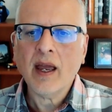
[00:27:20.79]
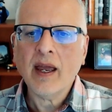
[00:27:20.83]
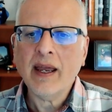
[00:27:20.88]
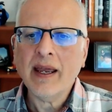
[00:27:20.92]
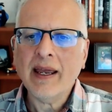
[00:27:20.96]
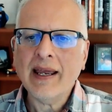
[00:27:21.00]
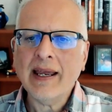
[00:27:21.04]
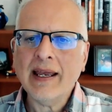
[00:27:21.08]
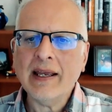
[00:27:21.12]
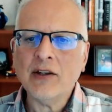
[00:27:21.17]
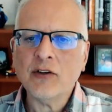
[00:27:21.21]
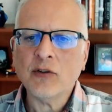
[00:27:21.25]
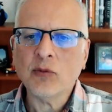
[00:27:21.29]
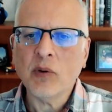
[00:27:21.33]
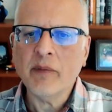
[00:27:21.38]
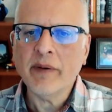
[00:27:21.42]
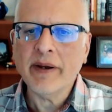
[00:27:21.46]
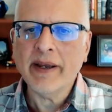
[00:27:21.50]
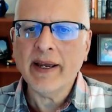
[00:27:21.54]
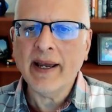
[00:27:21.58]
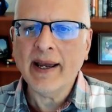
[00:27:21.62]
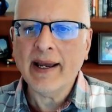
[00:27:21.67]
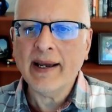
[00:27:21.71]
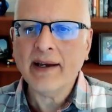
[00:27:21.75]

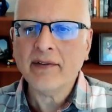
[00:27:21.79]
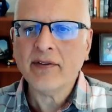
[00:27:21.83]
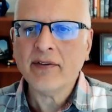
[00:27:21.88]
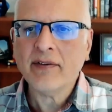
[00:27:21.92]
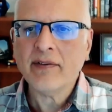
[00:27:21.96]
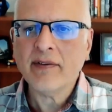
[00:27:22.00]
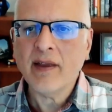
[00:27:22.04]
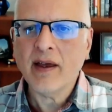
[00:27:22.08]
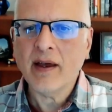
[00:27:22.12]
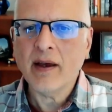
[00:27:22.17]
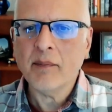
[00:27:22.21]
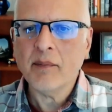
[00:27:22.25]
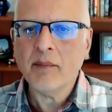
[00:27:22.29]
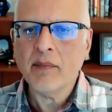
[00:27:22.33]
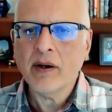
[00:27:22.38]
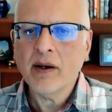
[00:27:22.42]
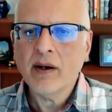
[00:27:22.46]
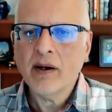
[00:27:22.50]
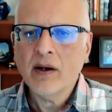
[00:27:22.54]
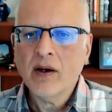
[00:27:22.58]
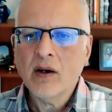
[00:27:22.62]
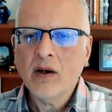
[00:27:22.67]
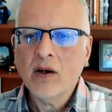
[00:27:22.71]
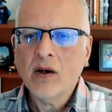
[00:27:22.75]
we ask them
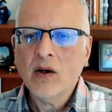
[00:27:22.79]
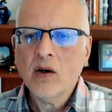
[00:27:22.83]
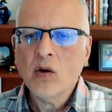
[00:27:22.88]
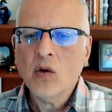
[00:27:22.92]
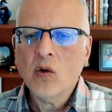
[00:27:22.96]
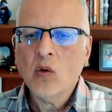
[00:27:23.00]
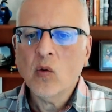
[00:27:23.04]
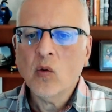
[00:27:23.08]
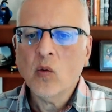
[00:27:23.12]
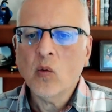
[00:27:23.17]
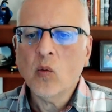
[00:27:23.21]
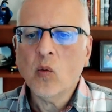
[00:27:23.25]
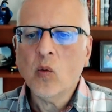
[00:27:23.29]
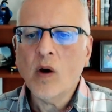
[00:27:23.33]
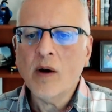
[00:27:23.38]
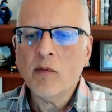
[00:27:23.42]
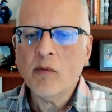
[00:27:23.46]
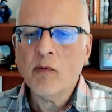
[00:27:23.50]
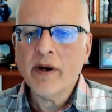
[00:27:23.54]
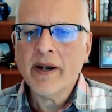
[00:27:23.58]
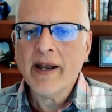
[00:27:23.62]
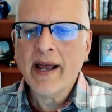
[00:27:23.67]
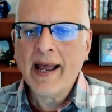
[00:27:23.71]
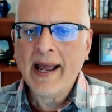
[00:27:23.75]
what
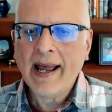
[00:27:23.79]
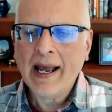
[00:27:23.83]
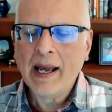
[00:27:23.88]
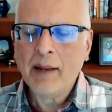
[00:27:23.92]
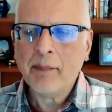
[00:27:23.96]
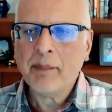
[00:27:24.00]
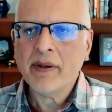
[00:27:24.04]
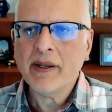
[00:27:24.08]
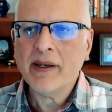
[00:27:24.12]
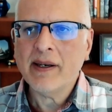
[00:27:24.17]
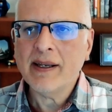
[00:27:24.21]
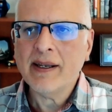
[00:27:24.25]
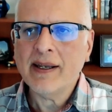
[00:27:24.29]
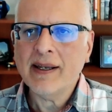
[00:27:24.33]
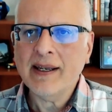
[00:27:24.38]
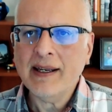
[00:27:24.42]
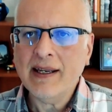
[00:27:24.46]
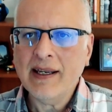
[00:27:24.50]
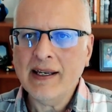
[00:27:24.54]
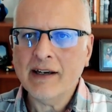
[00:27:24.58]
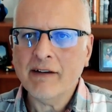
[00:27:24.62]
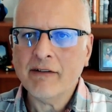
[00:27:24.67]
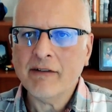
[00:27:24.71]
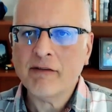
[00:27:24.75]
would happen
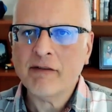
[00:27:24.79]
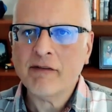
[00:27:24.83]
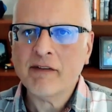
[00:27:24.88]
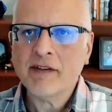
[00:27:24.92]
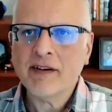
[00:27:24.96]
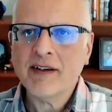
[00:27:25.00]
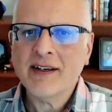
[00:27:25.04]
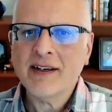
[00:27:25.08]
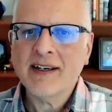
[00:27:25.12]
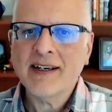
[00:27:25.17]
if